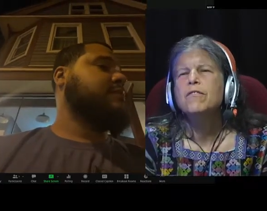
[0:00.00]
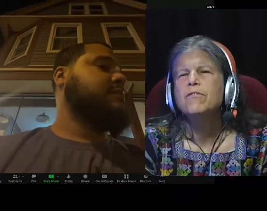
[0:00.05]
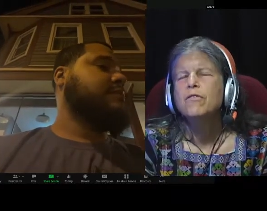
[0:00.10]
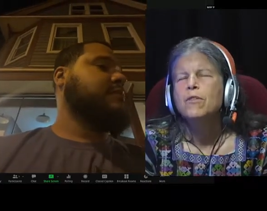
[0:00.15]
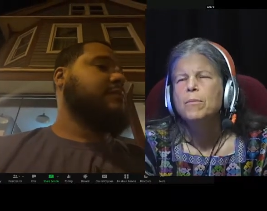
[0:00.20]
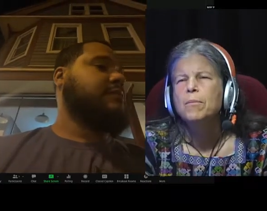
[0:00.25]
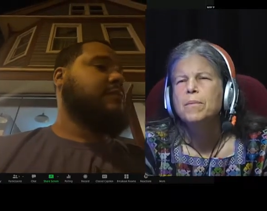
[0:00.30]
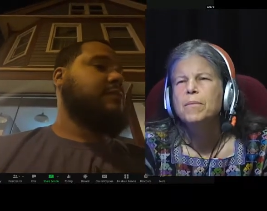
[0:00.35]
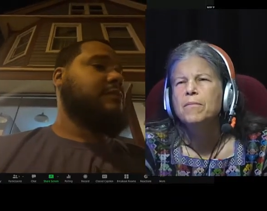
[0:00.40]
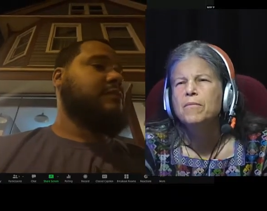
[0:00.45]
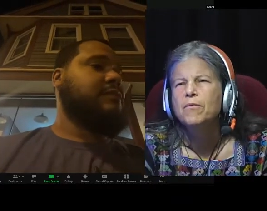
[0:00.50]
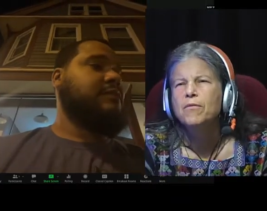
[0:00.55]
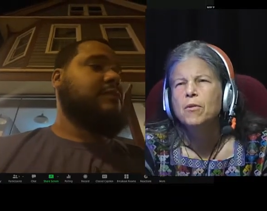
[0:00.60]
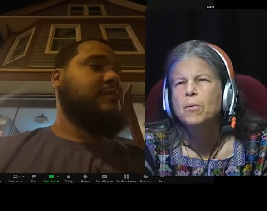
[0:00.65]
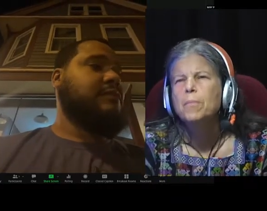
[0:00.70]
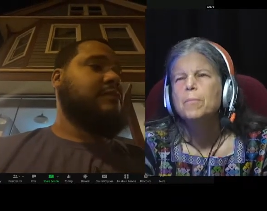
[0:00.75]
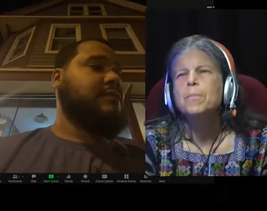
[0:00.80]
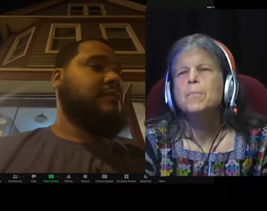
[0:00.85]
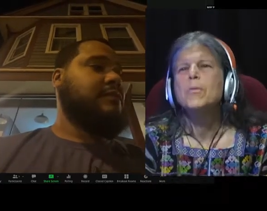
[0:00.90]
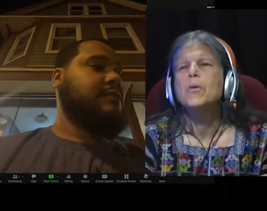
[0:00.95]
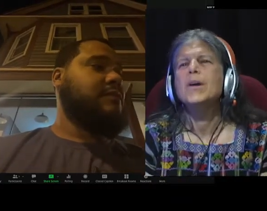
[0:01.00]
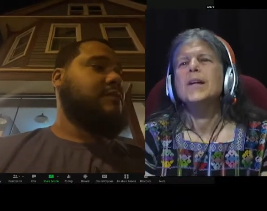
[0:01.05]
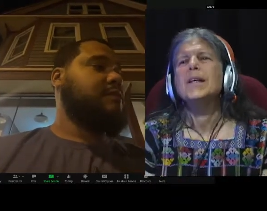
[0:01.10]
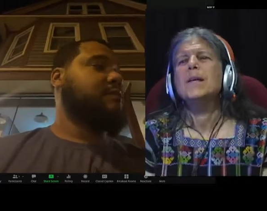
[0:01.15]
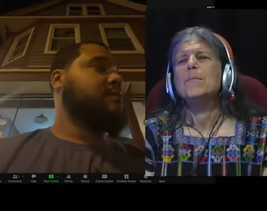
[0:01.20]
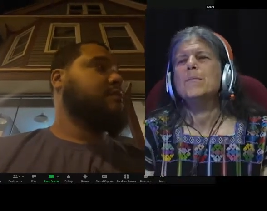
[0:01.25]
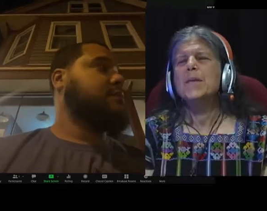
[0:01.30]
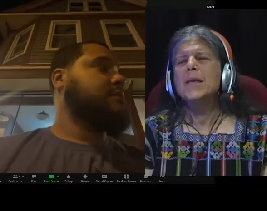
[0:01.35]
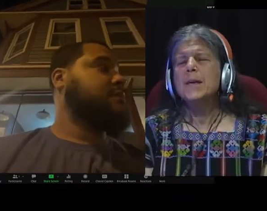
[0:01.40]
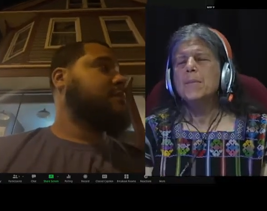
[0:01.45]
Speaker 1: for, for
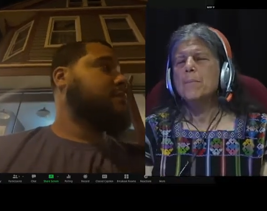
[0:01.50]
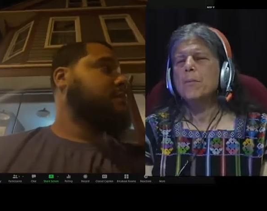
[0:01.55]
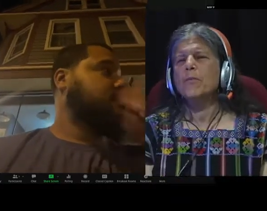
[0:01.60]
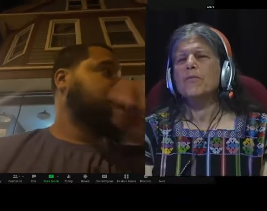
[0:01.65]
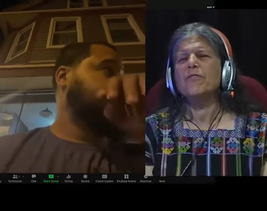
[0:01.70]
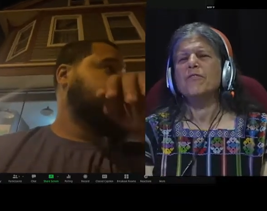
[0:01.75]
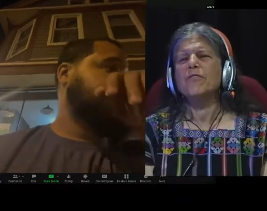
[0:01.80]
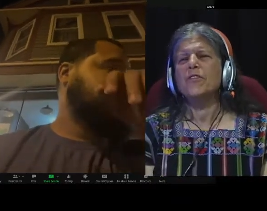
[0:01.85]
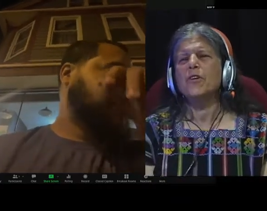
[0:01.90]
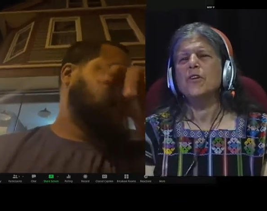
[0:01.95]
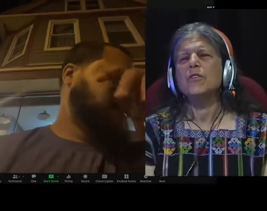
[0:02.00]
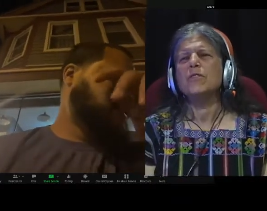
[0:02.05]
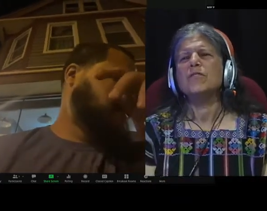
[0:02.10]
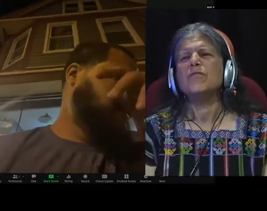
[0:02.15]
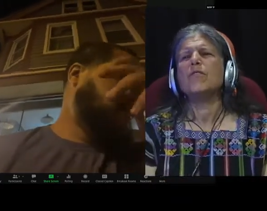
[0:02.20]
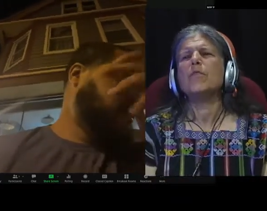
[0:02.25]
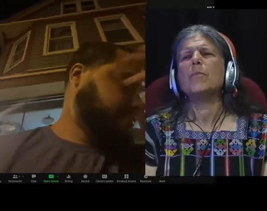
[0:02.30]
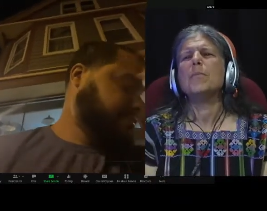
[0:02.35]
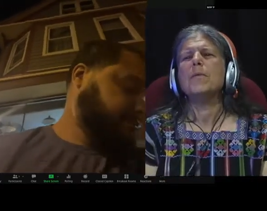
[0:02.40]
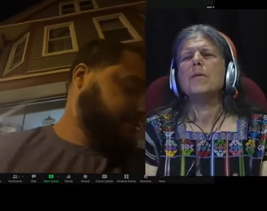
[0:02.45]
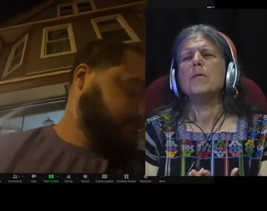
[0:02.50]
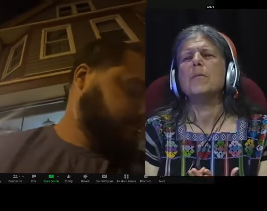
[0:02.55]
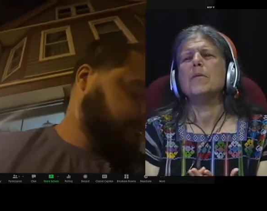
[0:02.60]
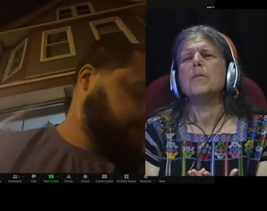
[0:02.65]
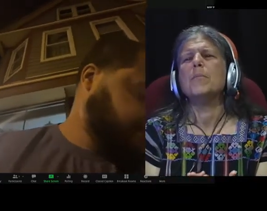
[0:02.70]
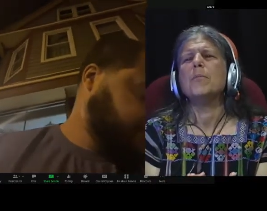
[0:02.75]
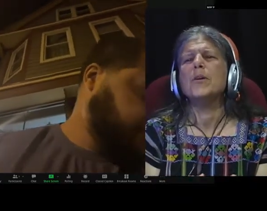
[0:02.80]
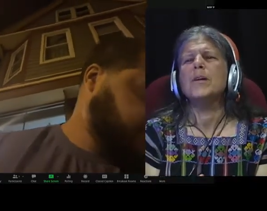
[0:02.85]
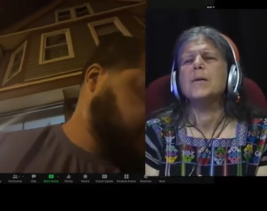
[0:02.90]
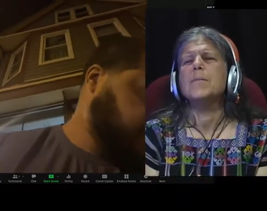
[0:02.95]
putting people first, for
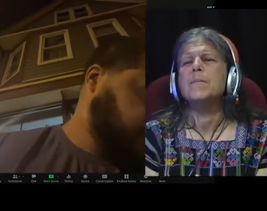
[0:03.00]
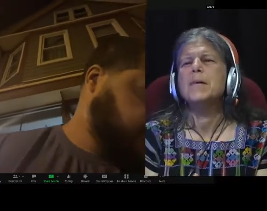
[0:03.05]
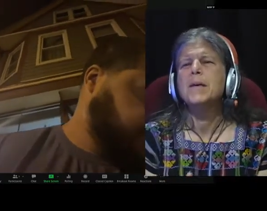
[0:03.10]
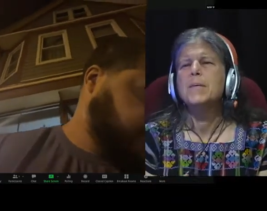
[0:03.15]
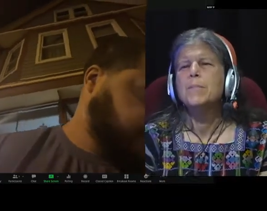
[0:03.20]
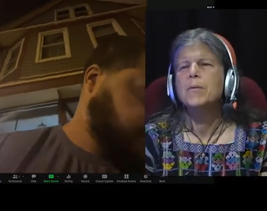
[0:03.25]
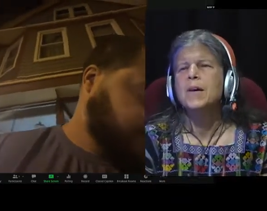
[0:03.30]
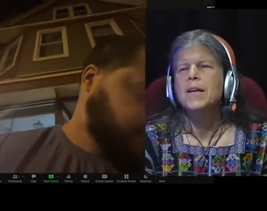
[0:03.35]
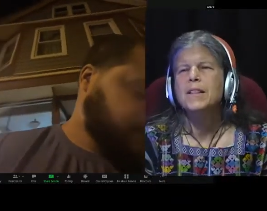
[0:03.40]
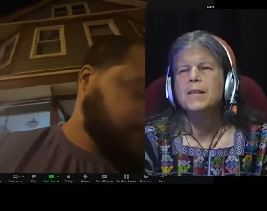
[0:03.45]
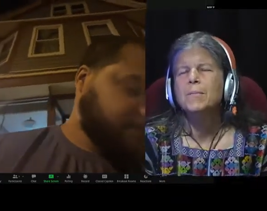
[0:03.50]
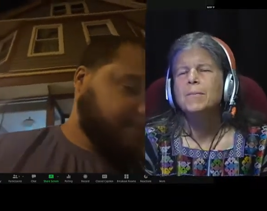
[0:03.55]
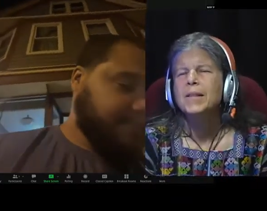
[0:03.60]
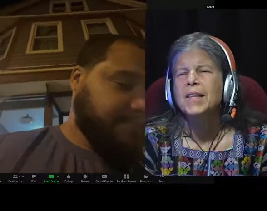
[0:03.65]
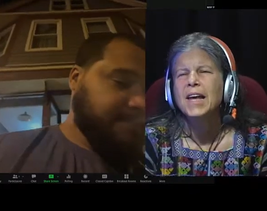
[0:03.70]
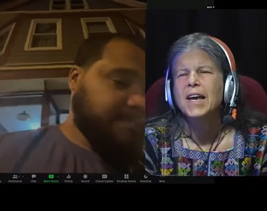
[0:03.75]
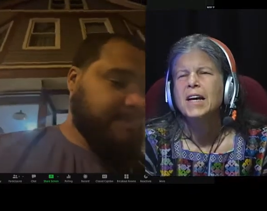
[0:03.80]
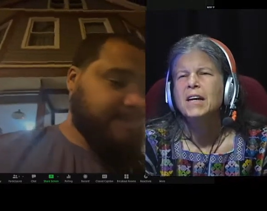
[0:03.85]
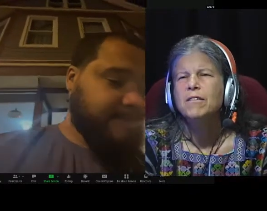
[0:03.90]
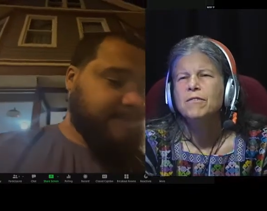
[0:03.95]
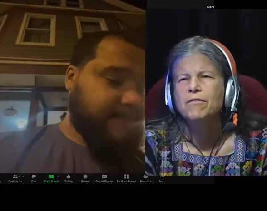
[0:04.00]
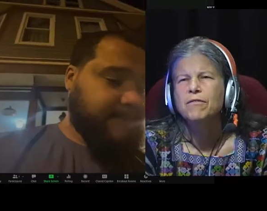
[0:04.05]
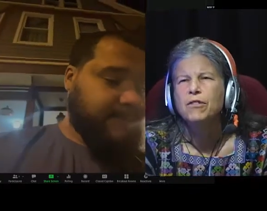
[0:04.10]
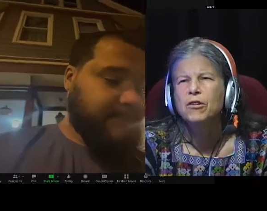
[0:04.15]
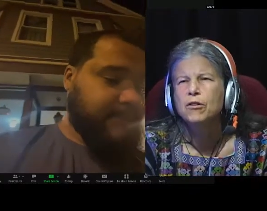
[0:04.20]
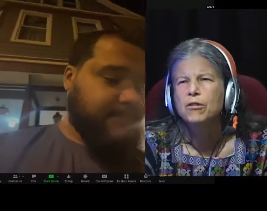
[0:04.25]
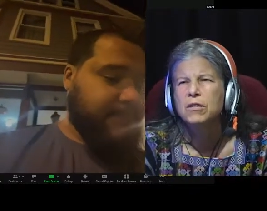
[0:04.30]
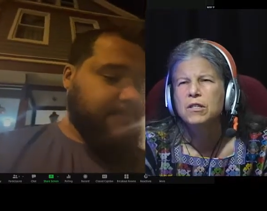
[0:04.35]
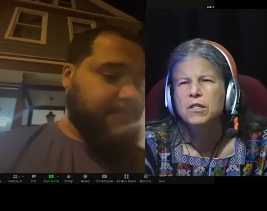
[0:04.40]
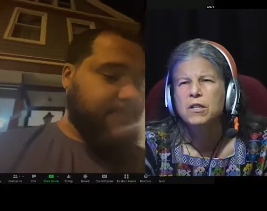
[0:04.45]
putting people on the planet
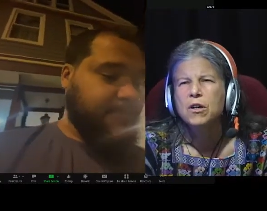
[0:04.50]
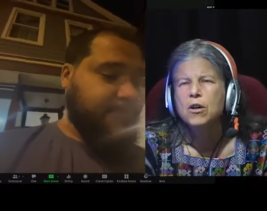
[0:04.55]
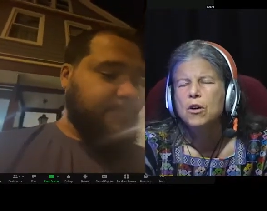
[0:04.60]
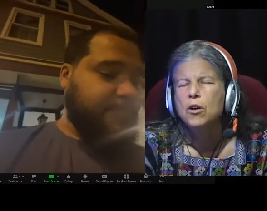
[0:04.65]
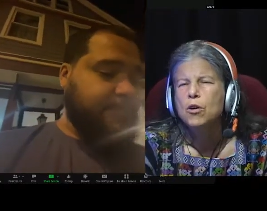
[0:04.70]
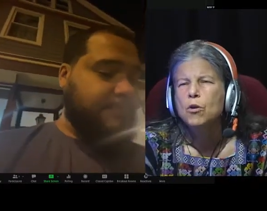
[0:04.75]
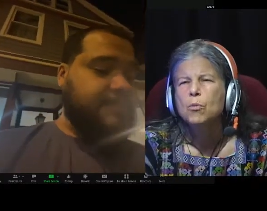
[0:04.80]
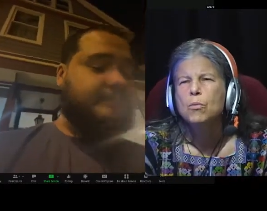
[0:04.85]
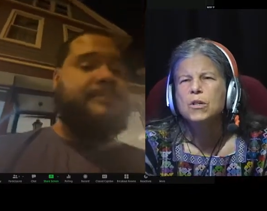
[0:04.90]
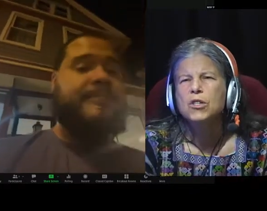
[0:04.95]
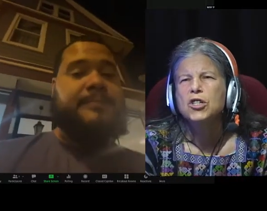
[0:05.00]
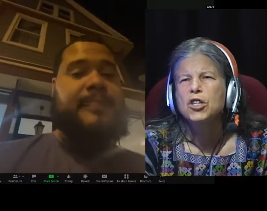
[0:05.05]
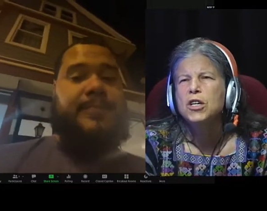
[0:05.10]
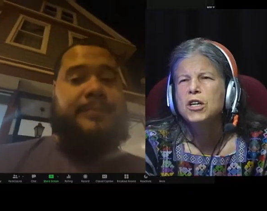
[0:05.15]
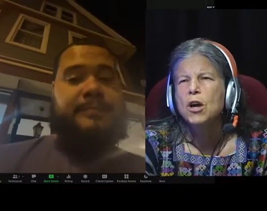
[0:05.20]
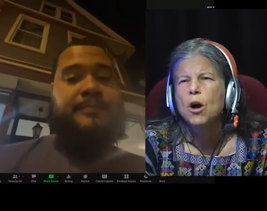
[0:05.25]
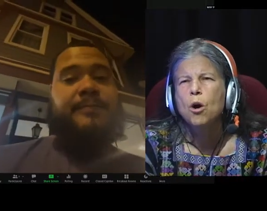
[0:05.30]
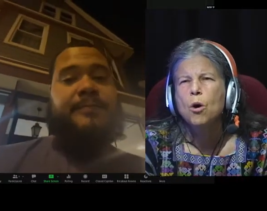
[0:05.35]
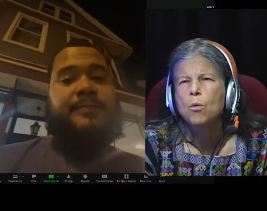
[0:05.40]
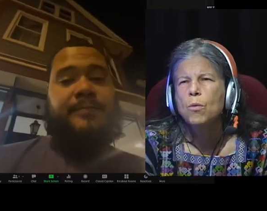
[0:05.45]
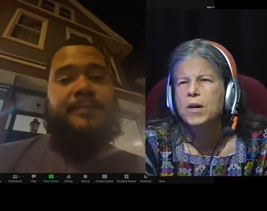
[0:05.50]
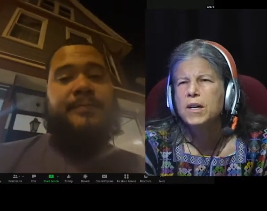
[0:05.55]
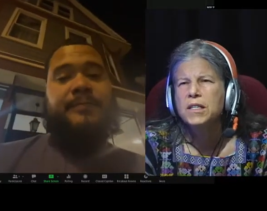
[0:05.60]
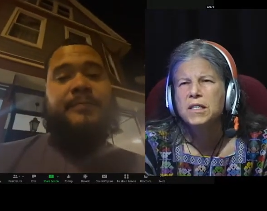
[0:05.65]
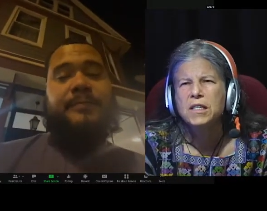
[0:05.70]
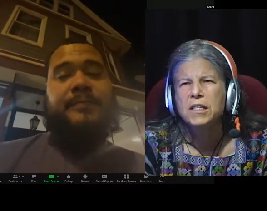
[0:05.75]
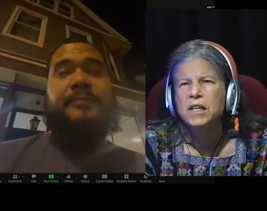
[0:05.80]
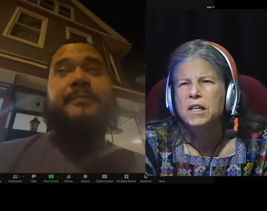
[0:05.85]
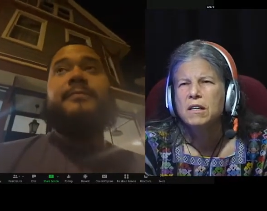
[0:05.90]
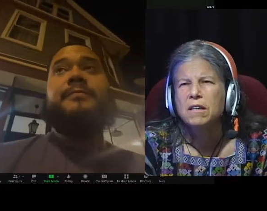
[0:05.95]
first, which he always
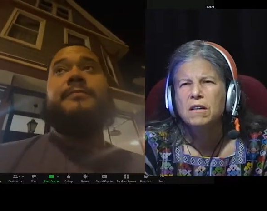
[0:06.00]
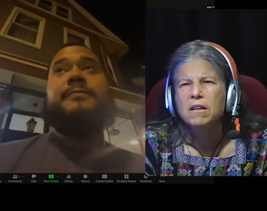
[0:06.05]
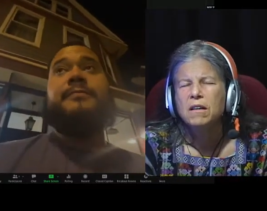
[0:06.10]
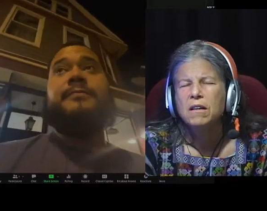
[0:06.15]
did.